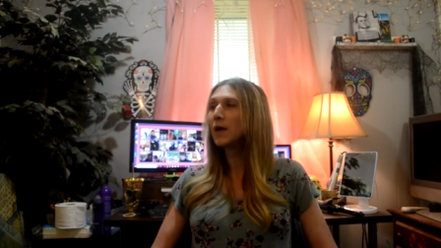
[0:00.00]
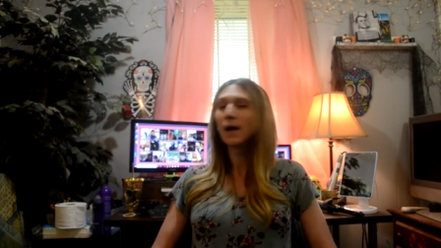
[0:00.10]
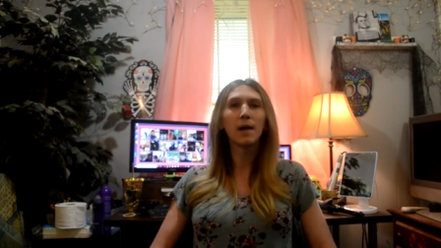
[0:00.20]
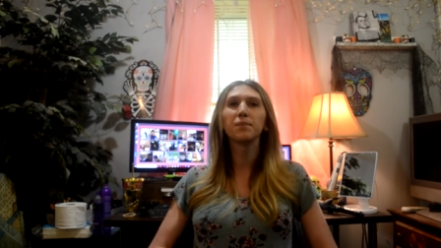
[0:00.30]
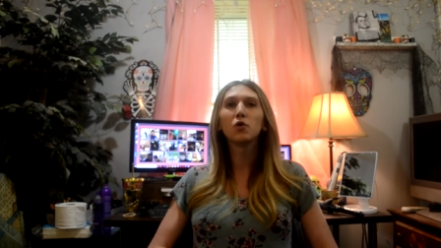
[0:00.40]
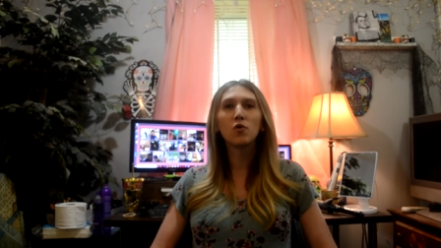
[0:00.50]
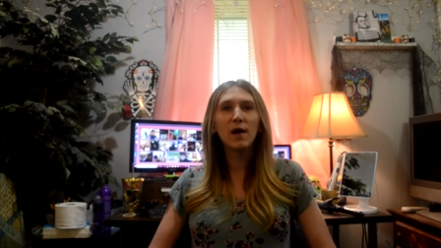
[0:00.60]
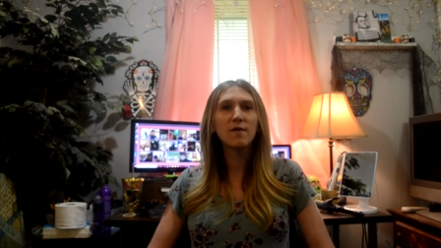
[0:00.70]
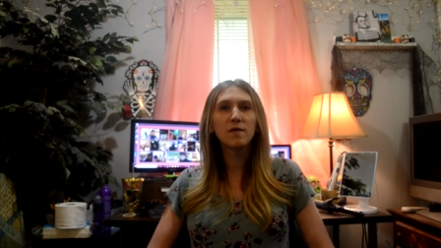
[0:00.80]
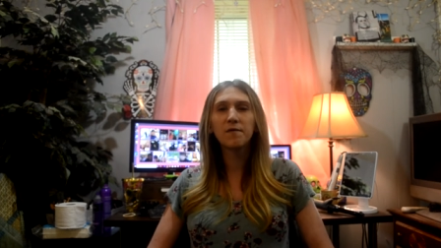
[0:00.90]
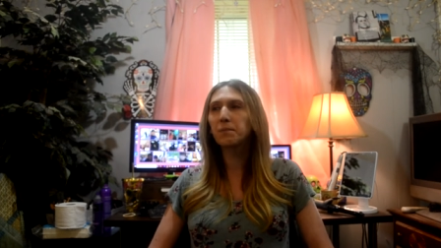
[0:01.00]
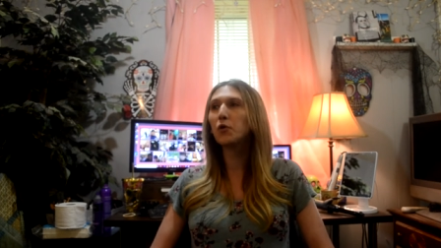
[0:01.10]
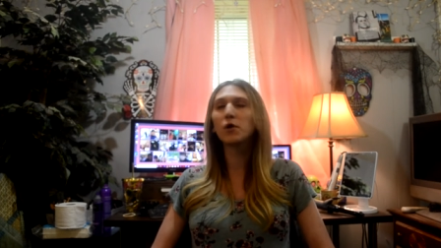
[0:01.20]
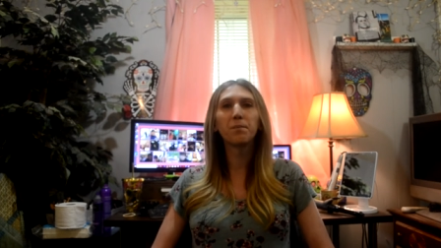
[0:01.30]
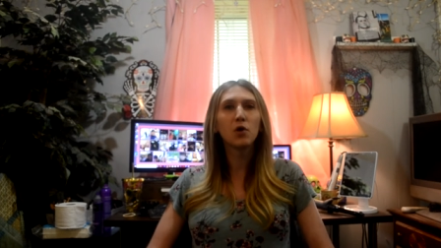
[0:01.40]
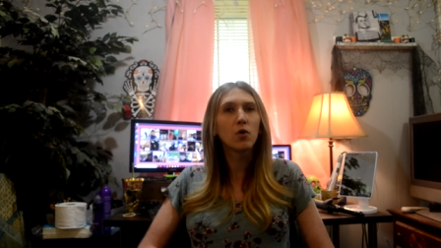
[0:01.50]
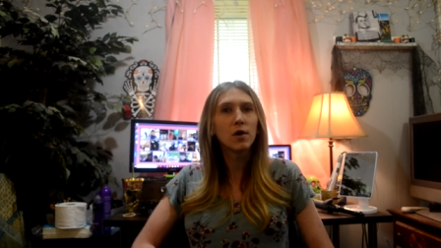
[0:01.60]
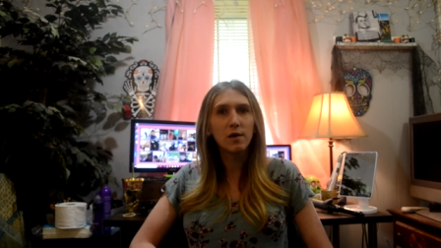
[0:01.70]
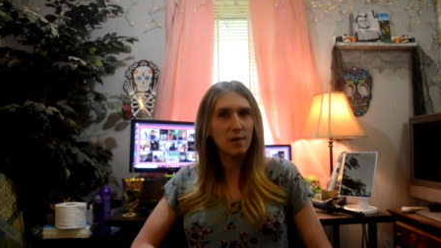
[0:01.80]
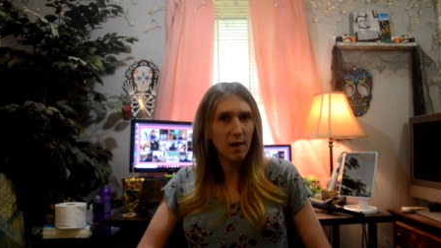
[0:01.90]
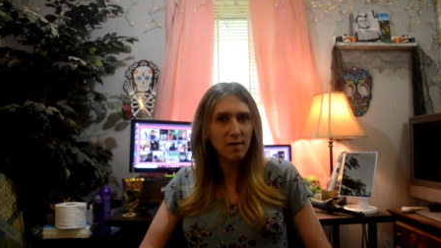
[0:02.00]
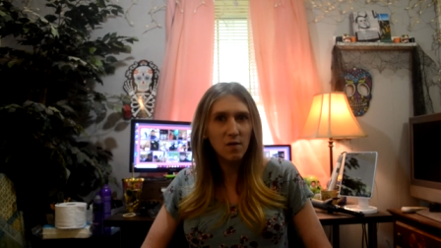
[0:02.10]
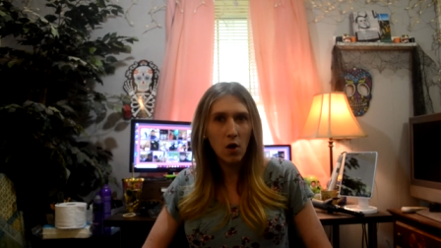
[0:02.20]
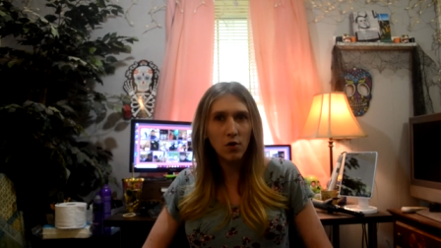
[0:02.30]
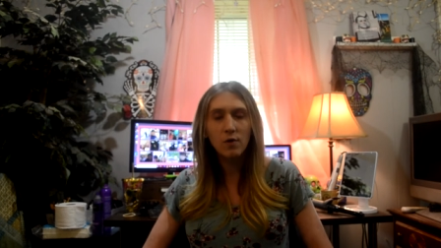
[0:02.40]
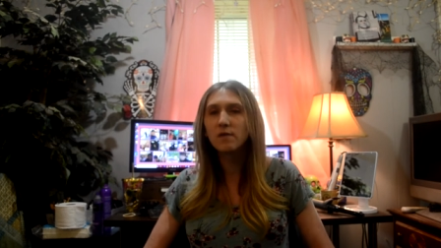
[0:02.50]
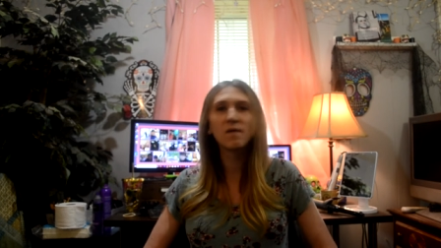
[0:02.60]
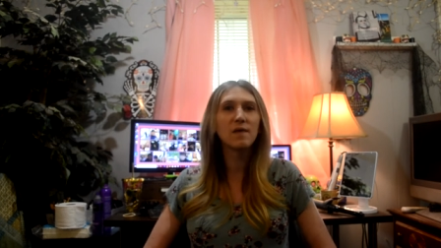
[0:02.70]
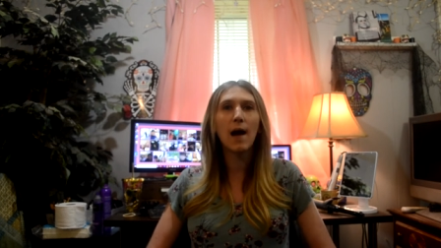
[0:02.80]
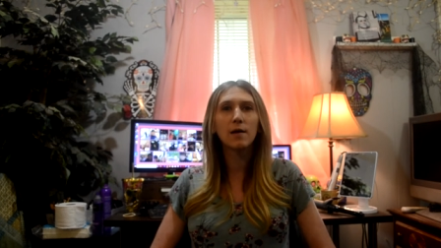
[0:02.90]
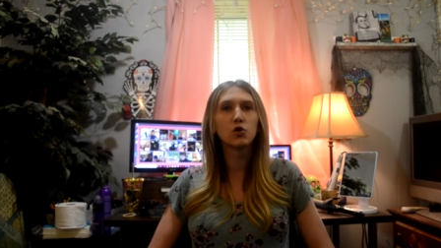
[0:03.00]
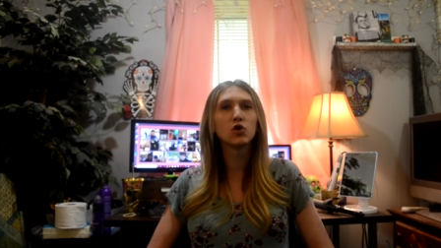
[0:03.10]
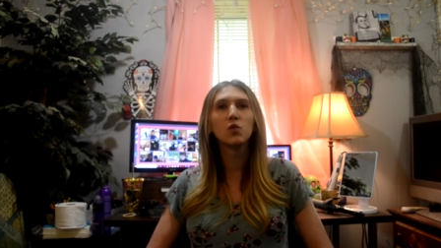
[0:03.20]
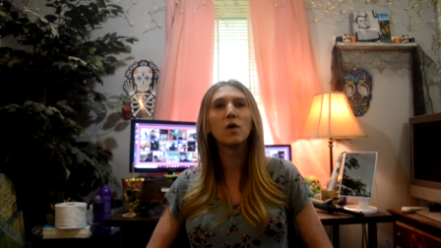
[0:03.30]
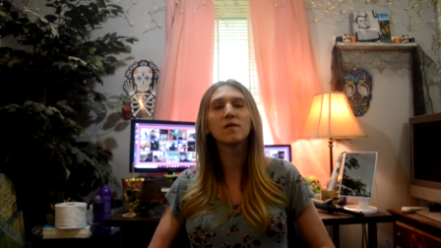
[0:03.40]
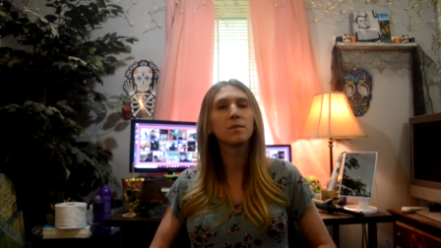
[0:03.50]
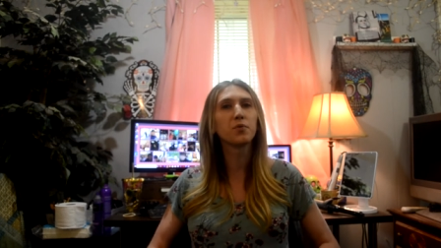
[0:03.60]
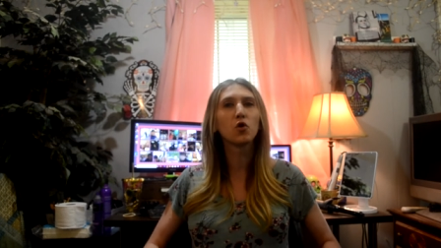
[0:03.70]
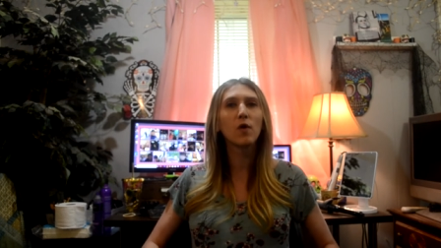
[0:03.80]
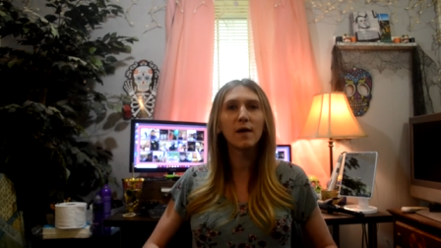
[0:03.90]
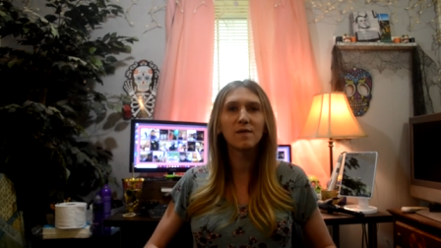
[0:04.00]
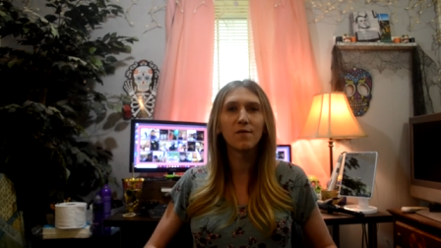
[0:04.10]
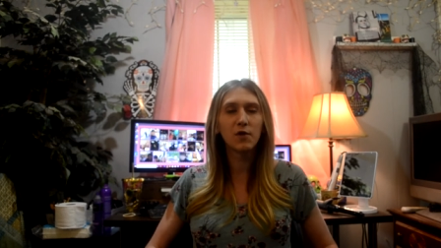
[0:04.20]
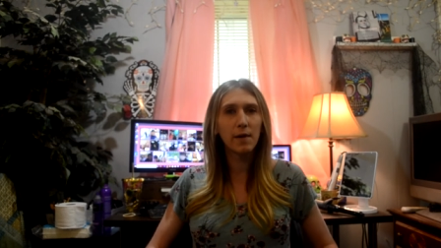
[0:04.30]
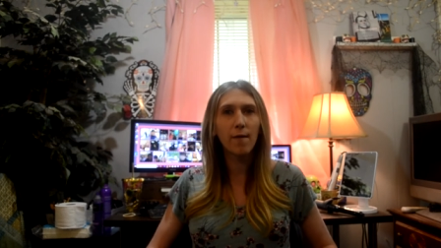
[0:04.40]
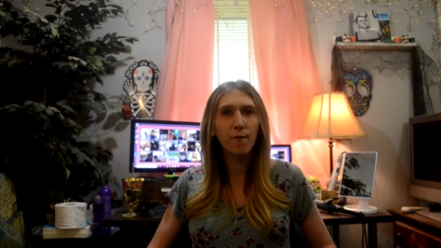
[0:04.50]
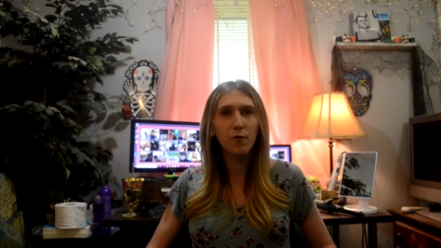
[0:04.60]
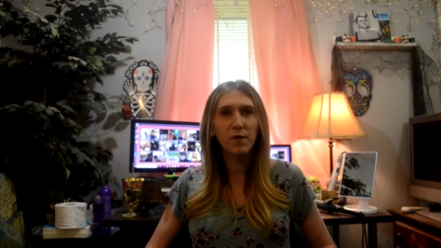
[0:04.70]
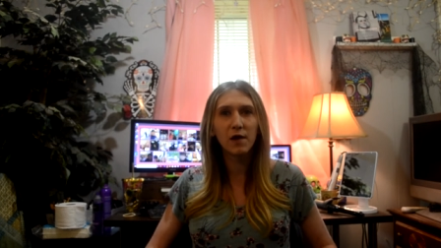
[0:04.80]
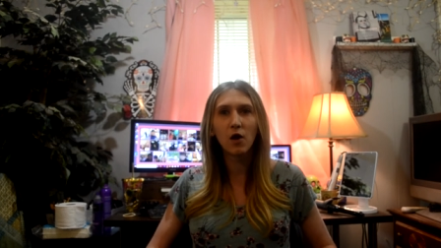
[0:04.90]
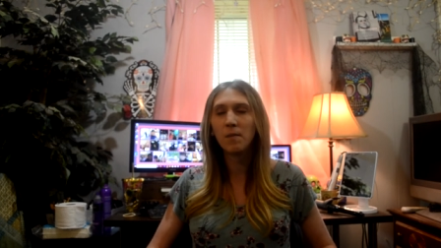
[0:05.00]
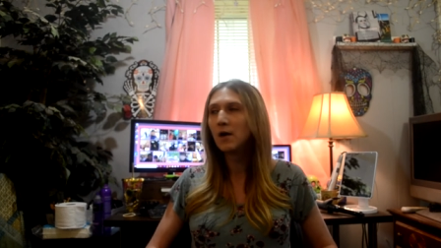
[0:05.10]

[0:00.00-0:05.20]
and progressives put a purity test on her and decided she wasn't progressive enough for them,